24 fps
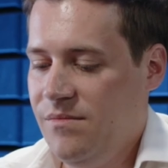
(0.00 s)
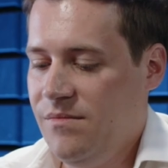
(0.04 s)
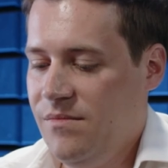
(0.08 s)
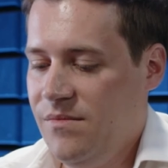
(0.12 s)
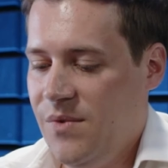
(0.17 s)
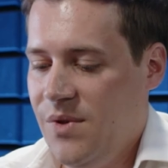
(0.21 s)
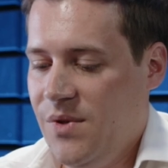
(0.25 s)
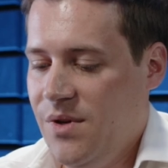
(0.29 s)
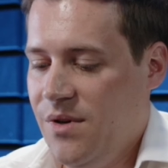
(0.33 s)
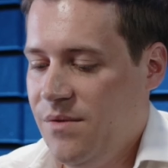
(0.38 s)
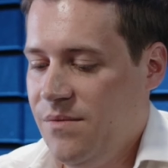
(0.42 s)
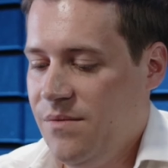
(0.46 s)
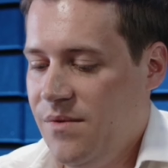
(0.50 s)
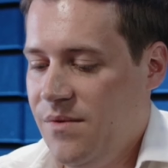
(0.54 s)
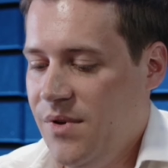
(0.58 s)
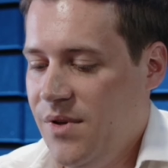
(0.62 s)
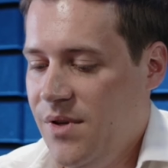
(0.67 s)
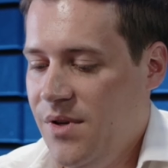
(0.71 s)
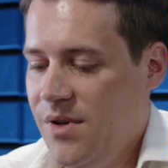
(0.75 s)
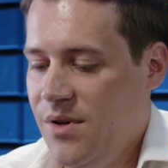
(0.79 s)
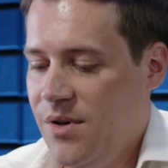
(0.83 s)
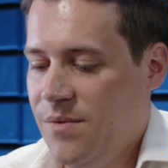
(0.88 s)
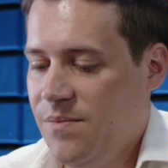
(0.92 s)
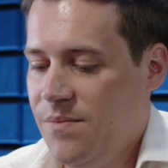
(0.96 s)
your
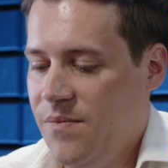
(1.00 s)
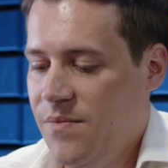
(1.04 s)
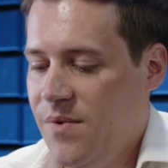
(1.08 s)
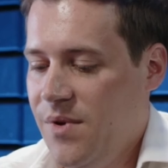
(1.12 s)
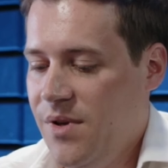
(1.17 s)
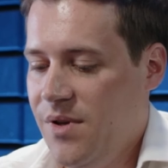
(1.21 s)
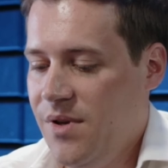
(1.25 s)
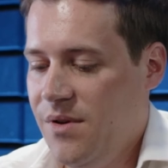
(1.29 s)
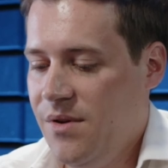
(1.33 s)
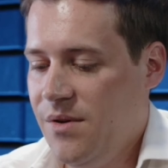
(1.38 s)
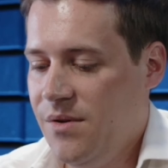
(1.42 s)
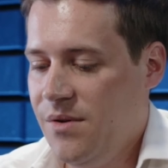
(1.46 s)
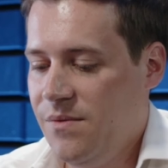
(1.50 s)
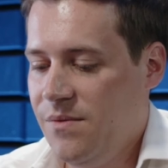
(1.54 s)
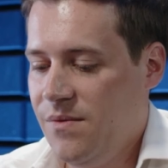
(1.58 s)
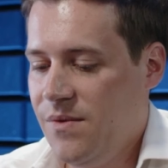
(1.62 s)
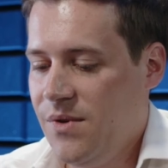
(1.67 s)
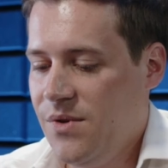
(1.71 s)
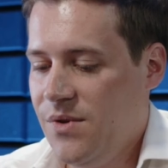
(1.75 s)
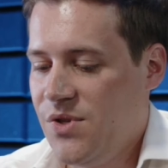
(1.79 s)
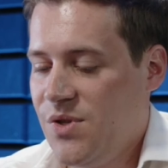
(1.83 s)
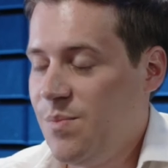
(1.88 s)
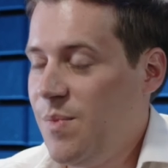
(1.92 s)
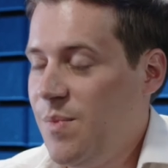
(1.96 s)
your your your
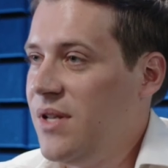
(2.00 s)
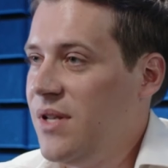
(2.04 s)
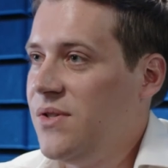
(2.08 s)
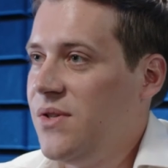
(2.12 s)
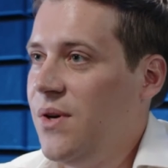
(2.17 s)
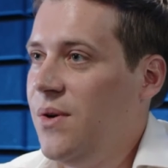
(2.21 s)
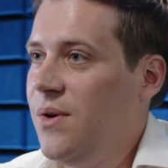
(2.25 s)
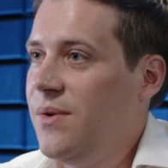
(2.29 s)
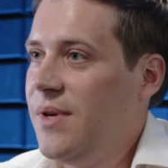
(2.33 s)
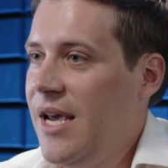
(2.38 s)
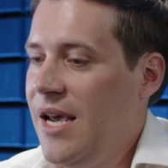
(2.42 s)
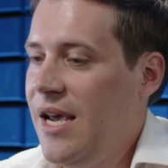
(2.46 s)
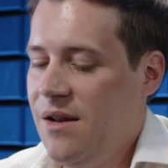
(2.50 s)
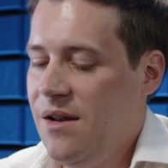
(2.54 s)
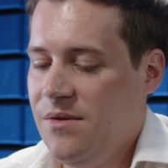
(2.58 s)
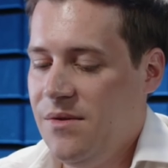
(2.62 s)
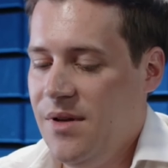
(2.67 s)
spreads go down,